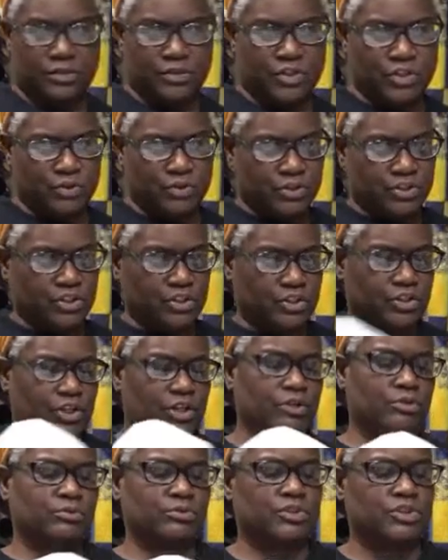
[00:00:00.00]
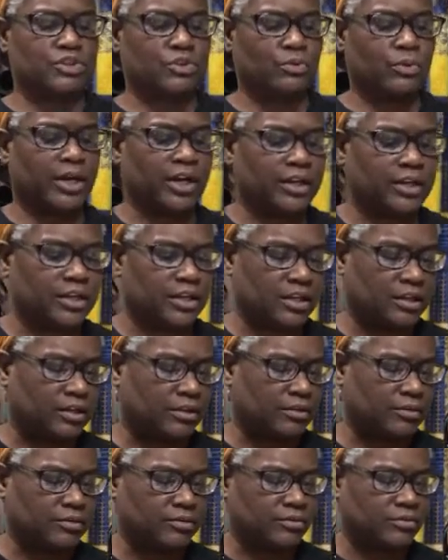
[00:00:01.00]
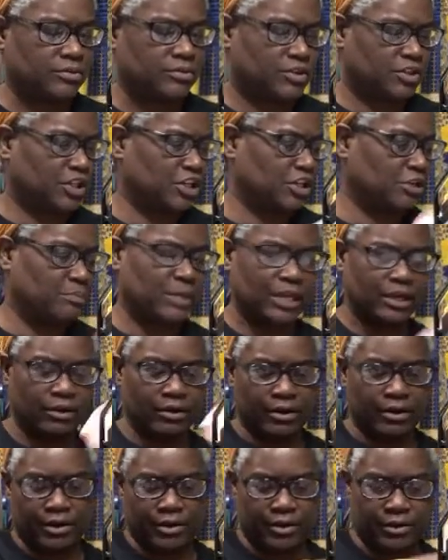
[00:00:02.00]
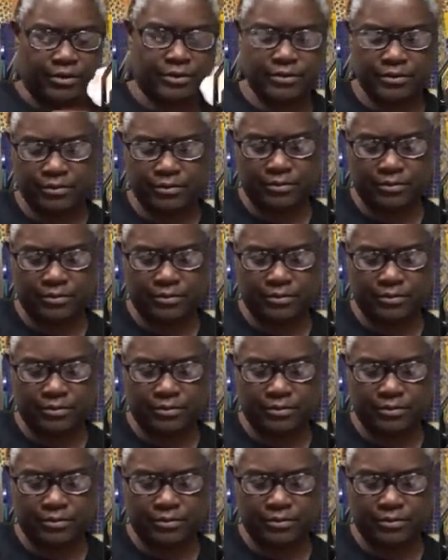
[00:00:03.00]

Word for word: use the note so I can email her